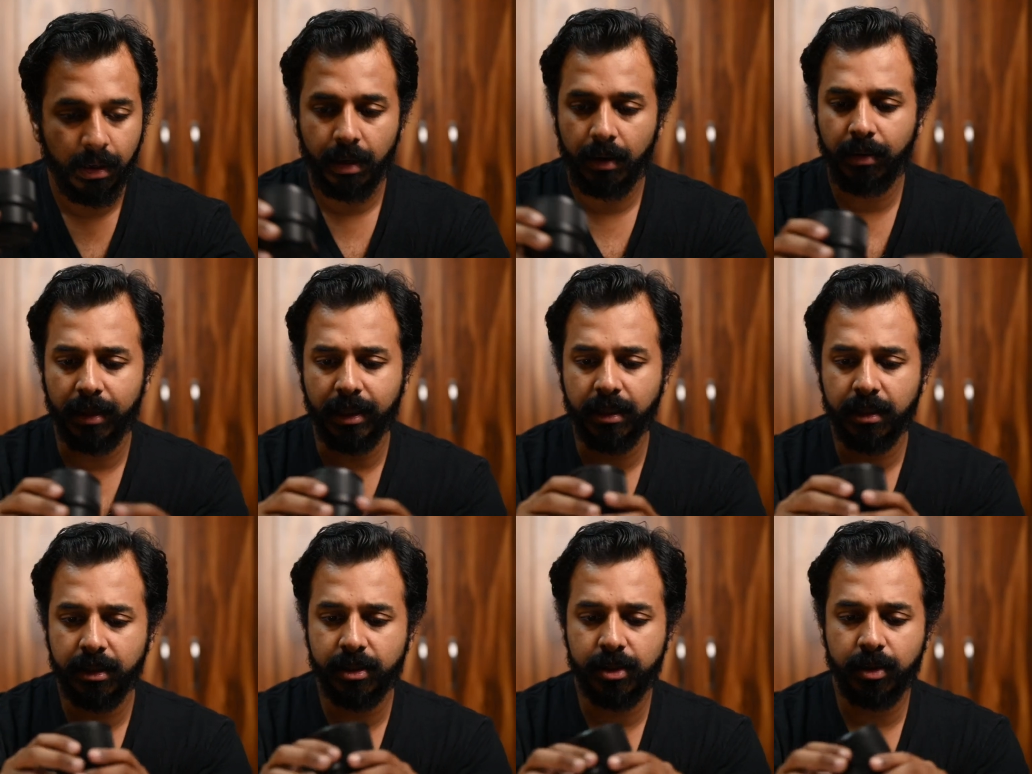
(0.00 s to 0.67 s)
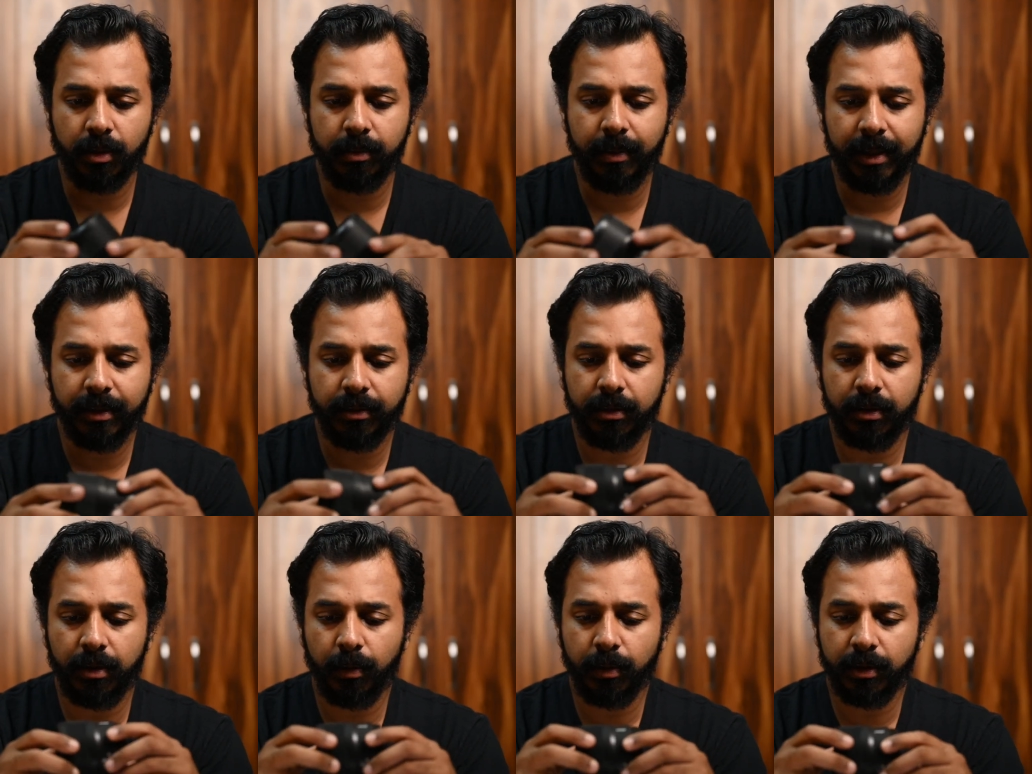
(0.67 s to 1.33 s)
All right, let's talk about
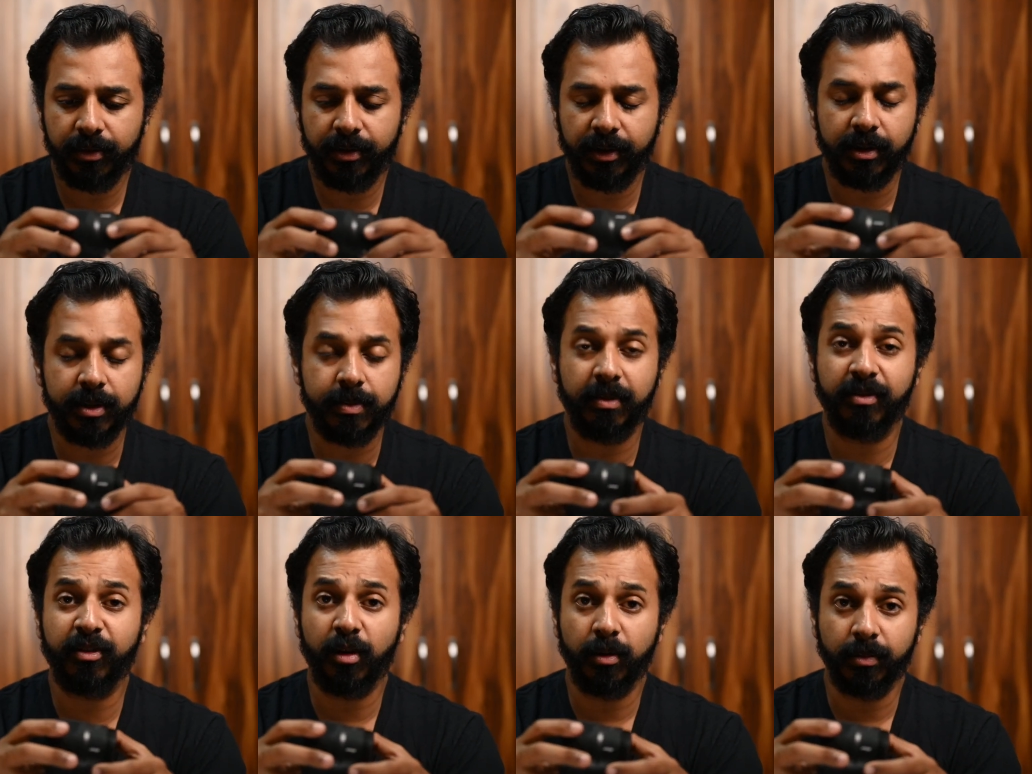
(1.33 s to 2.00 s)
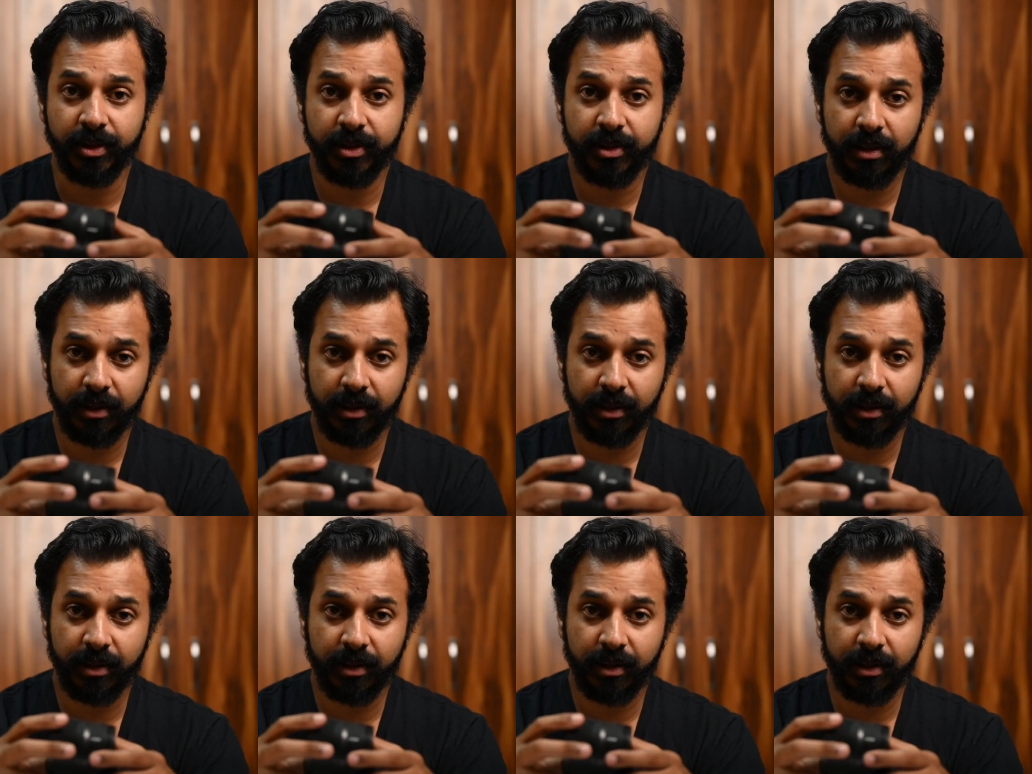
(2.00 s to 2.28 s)
the autofocus performance.